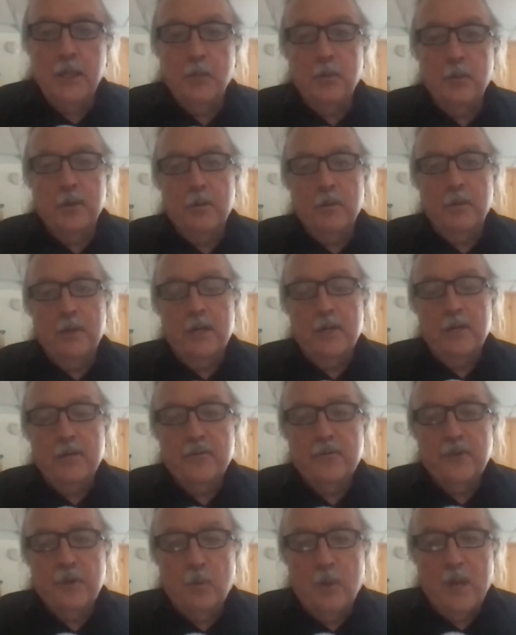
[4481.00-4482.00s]
Well,
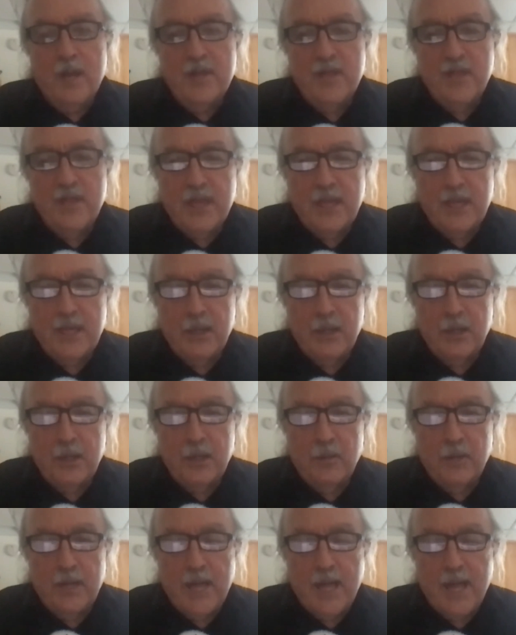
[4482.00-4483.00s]
for one thing,
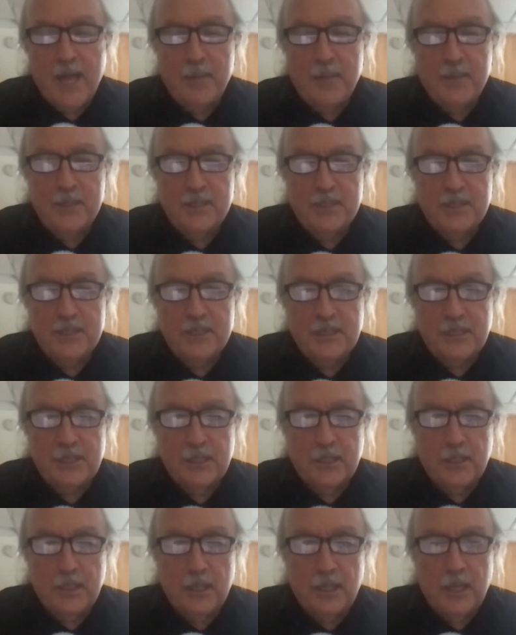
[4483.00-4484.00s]
what happens
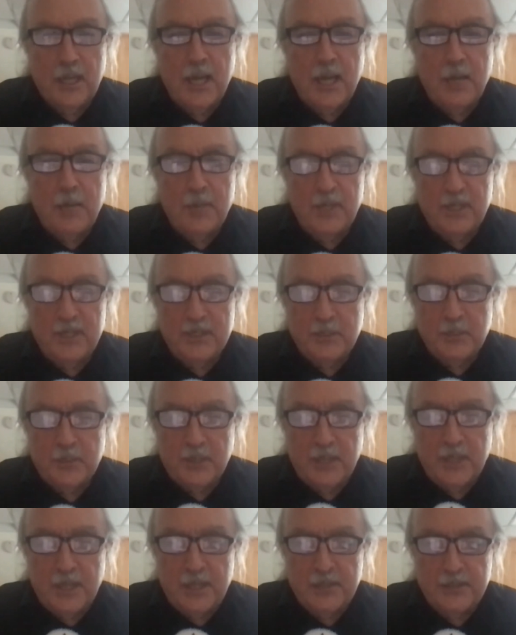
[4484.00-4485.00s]
on a lot of municipal
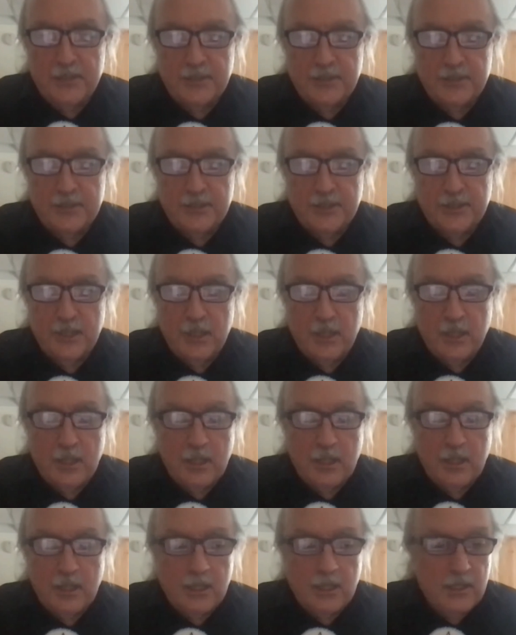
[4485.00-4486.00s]
councils,
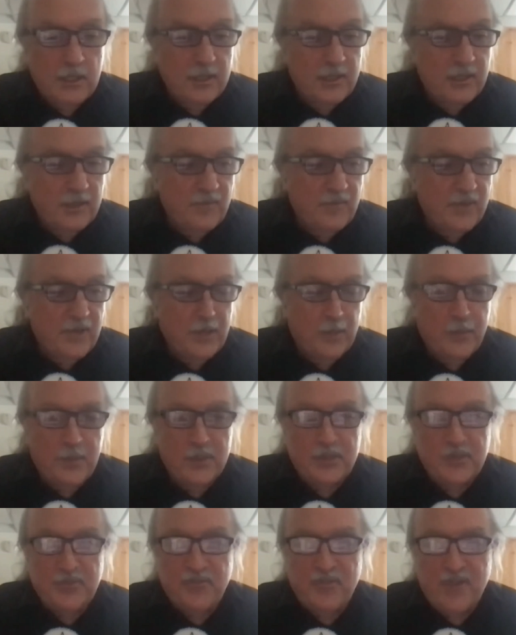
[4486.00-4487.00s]

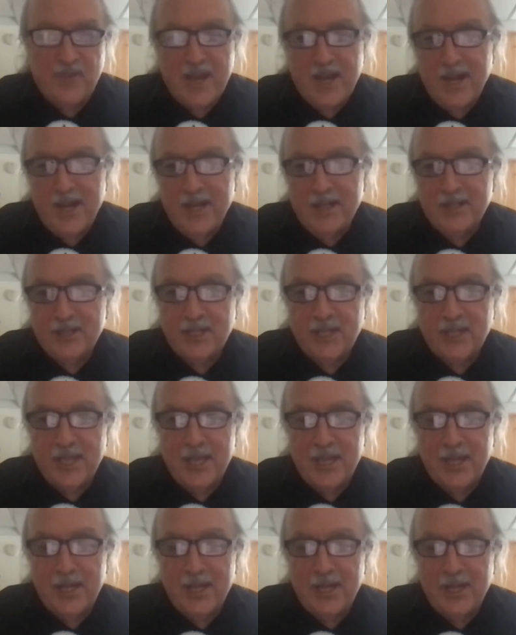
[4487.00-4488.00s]
developers finance
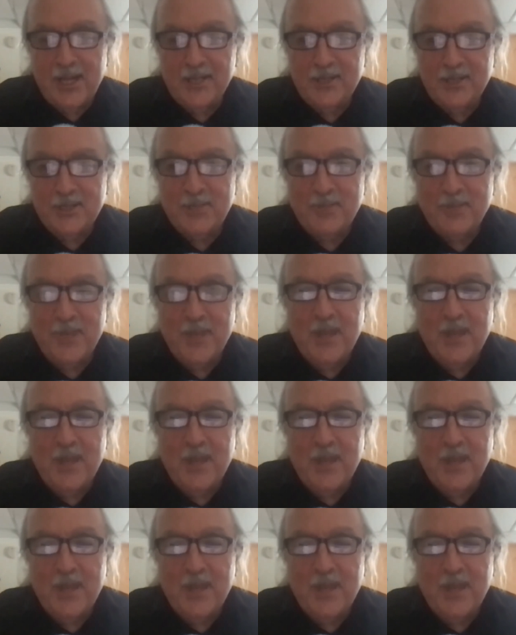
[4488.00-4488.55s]
candidates.